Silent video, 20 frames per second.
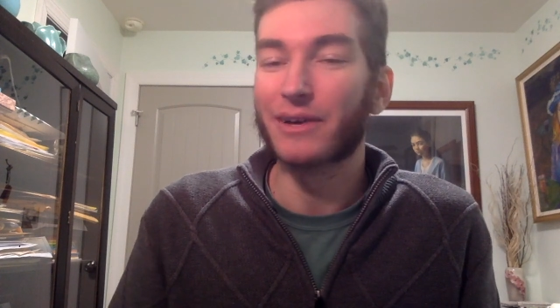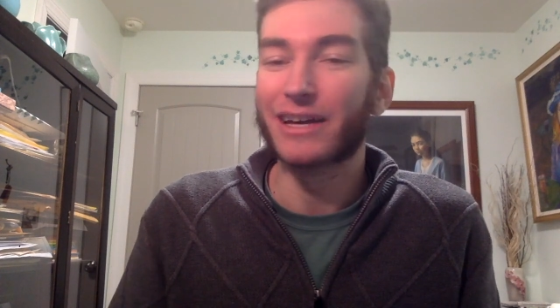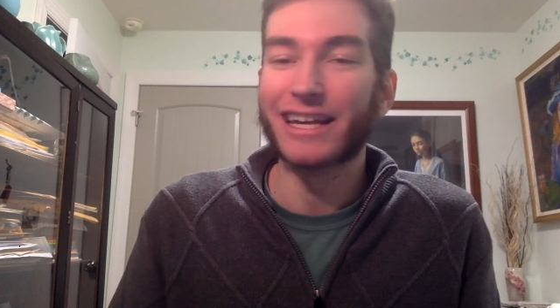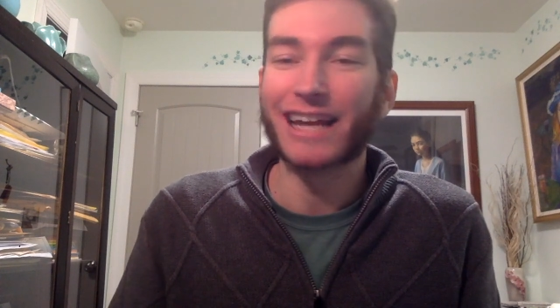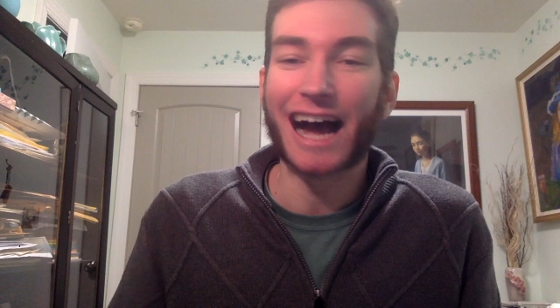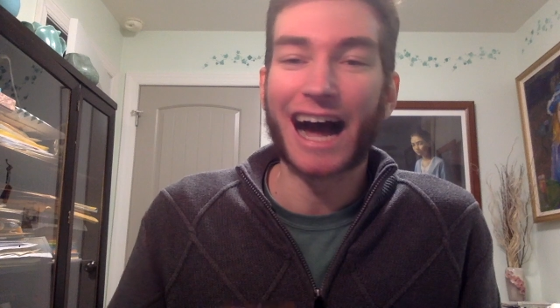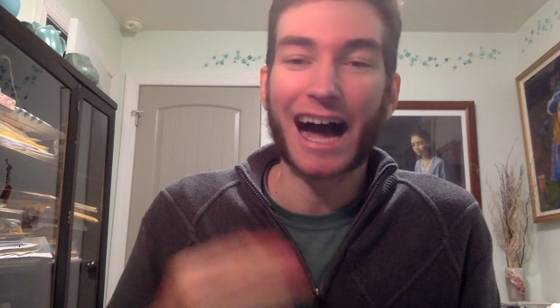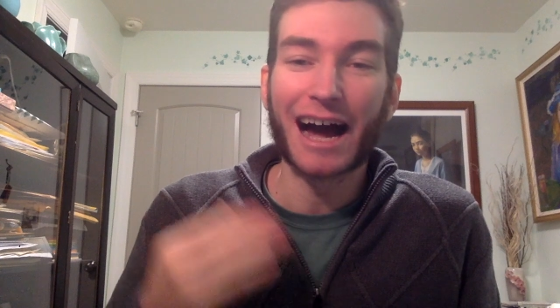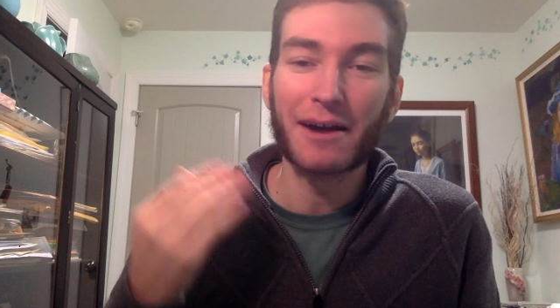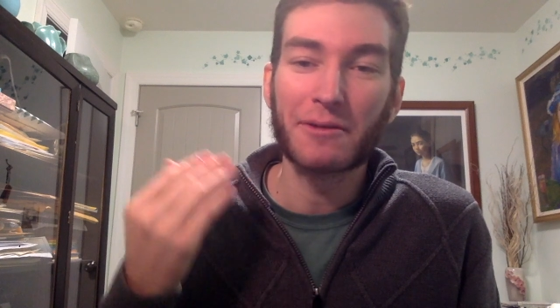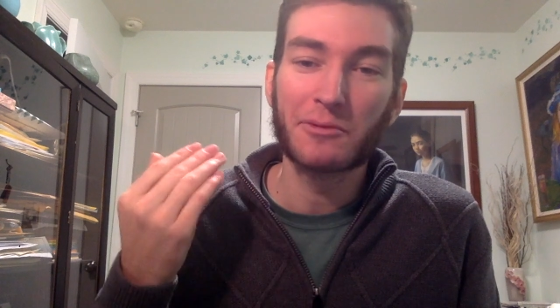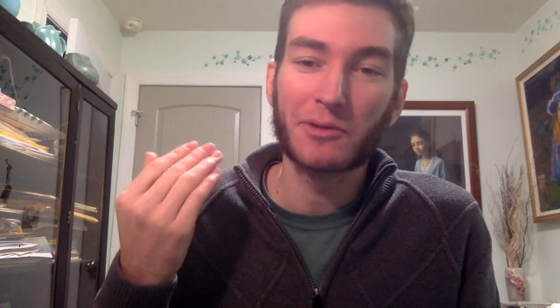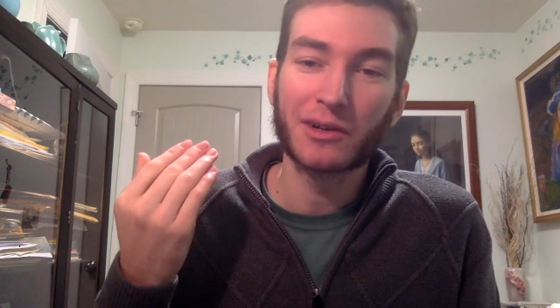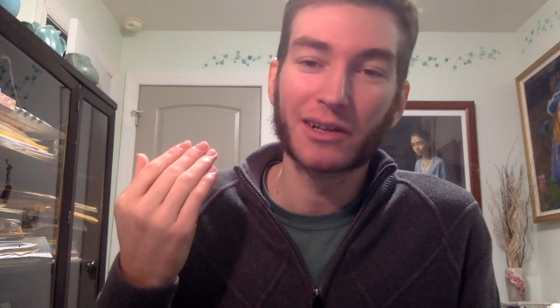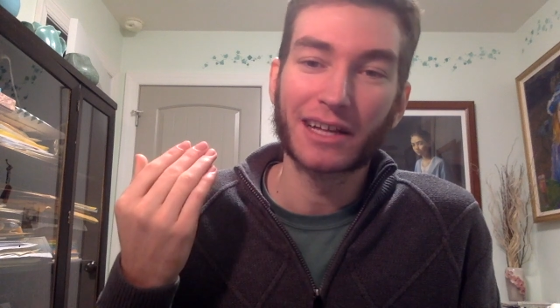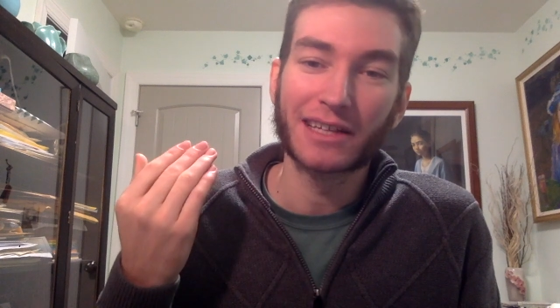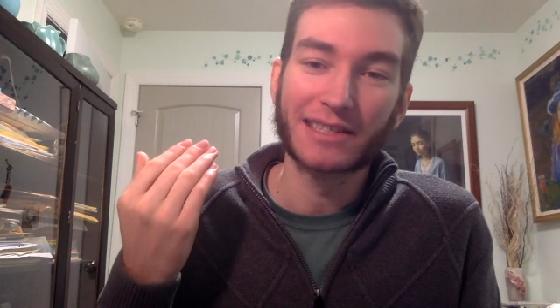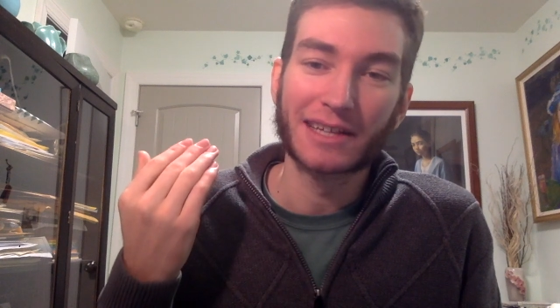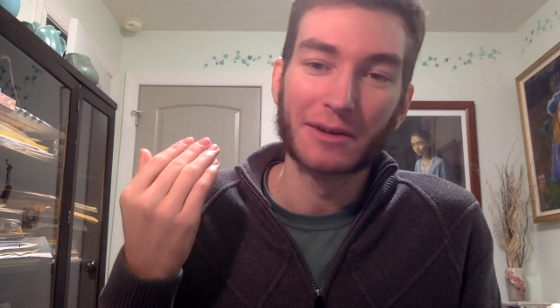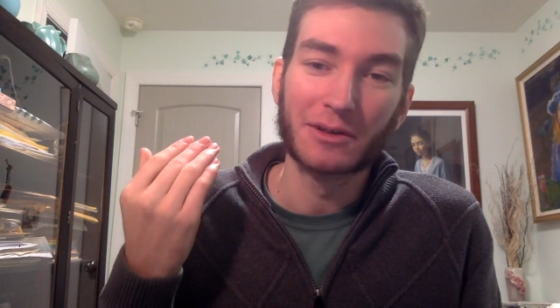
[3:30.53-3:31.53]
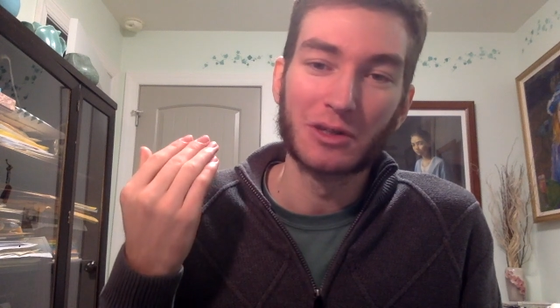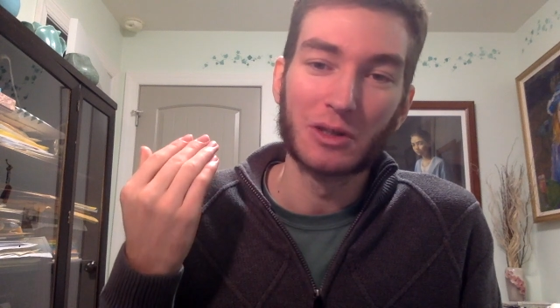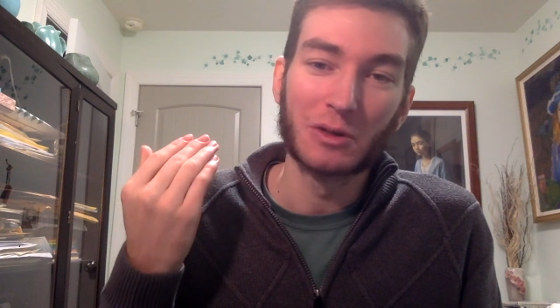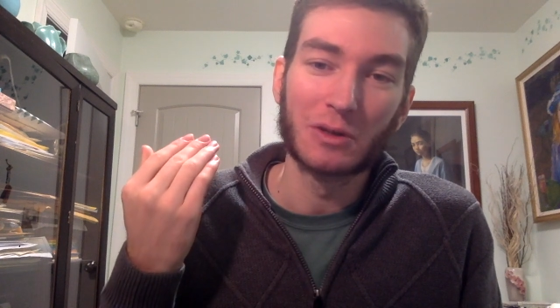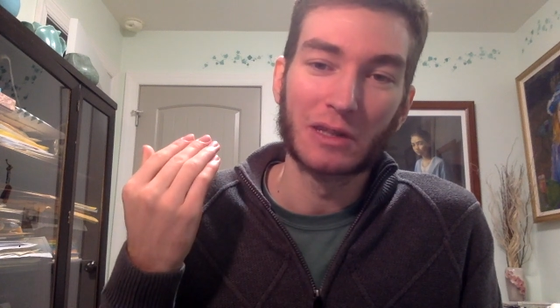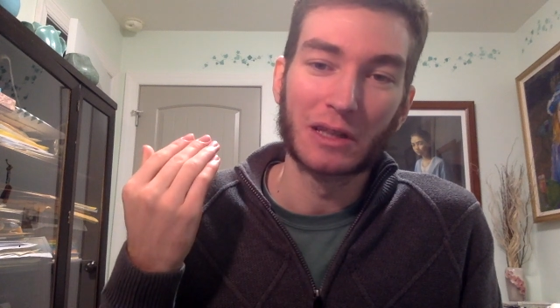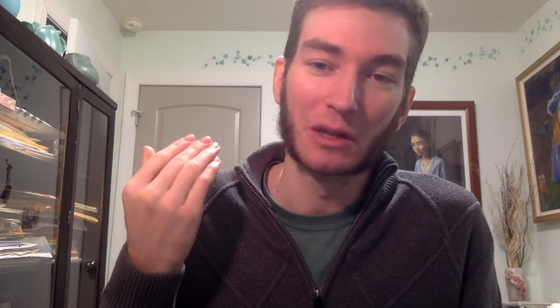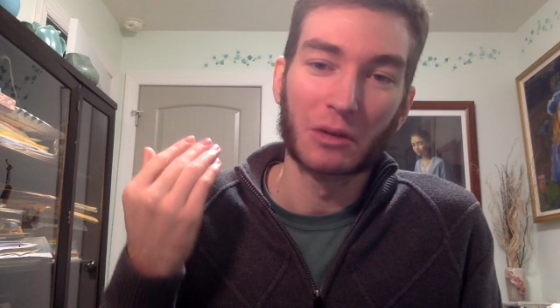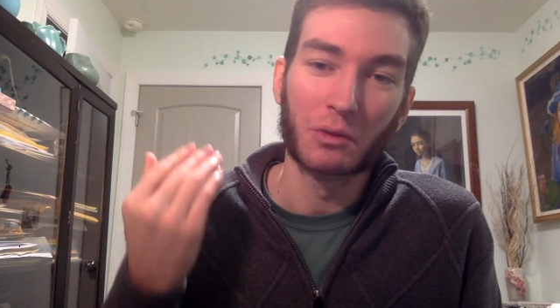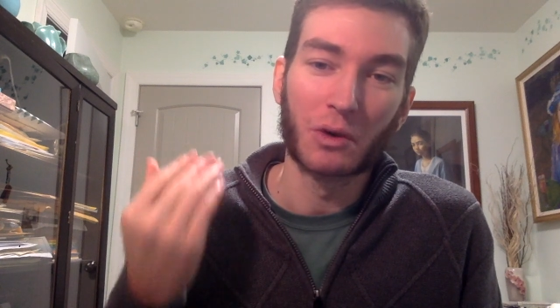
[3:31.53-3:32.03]
But I realized I was
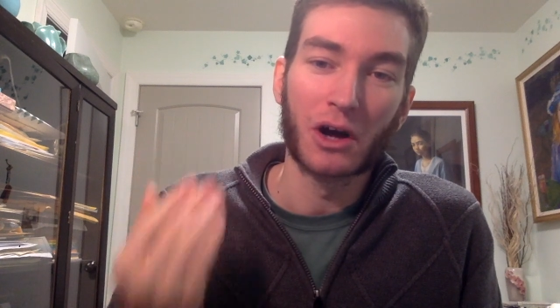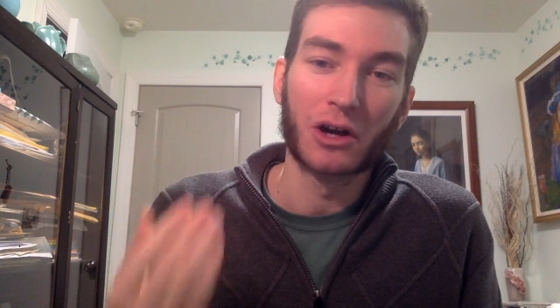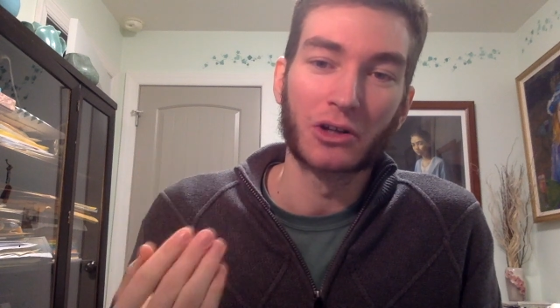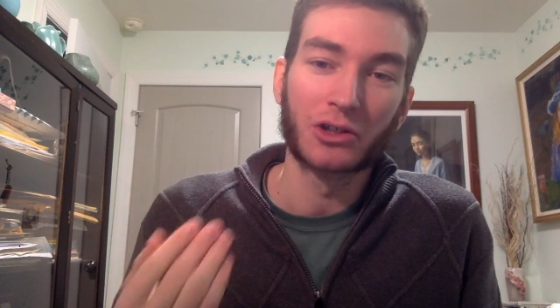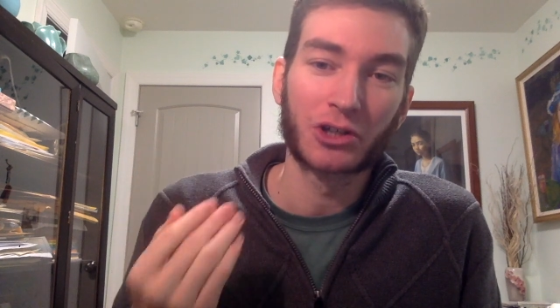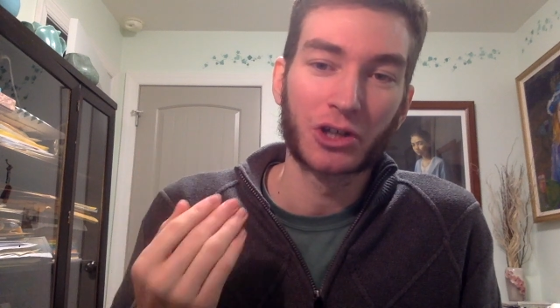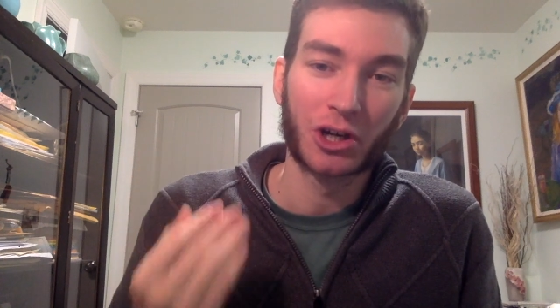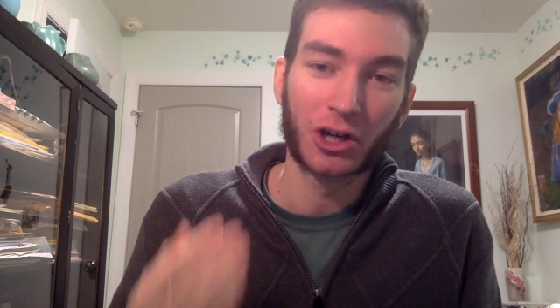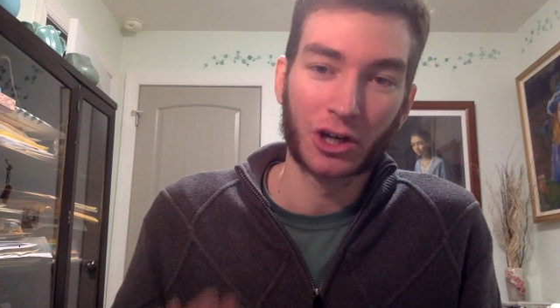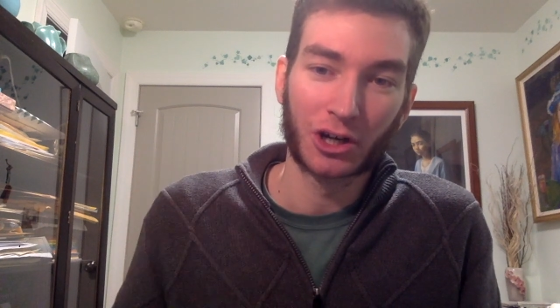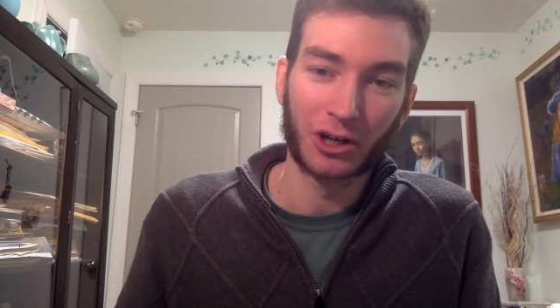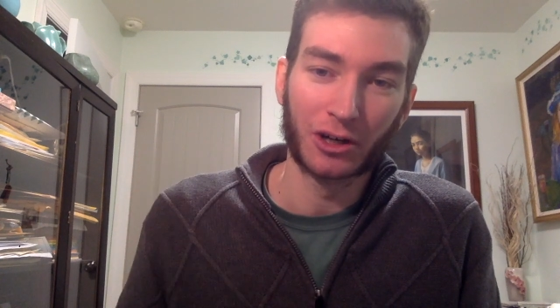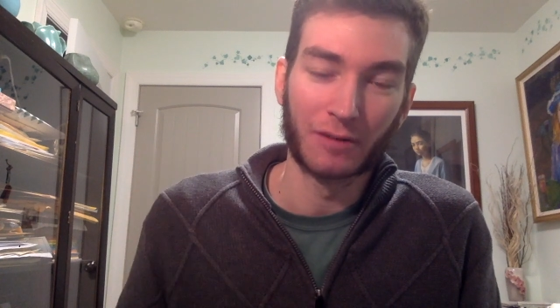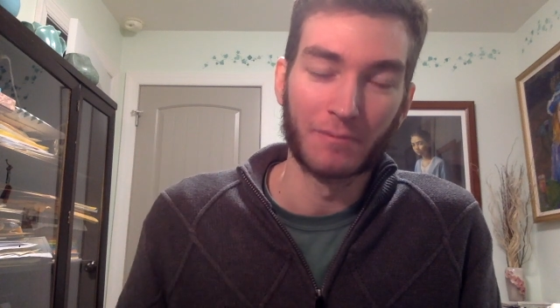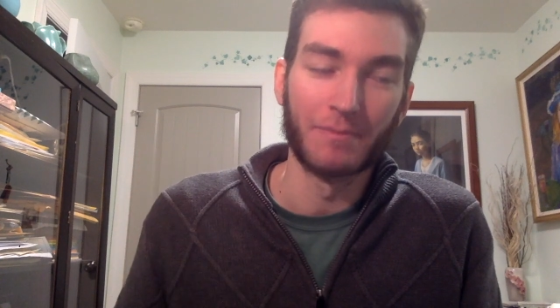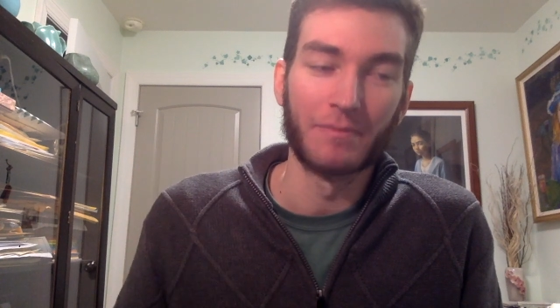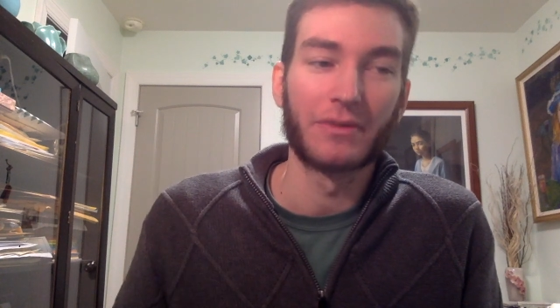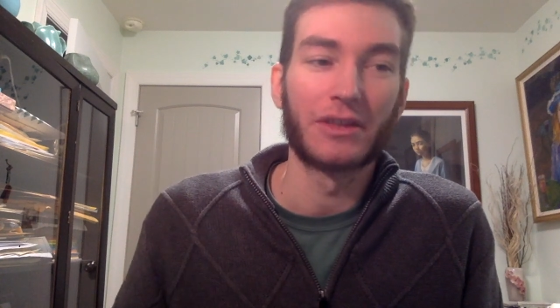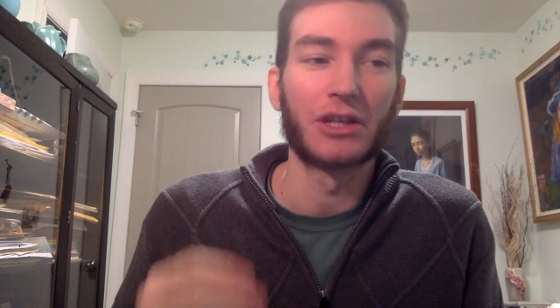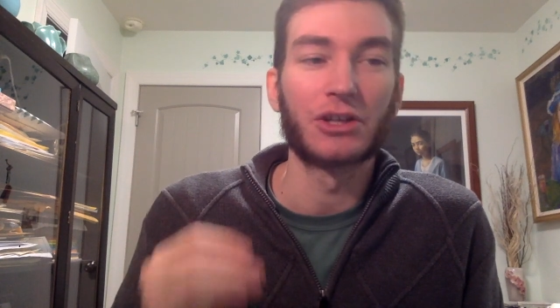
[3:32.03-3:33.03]
using the wrong term.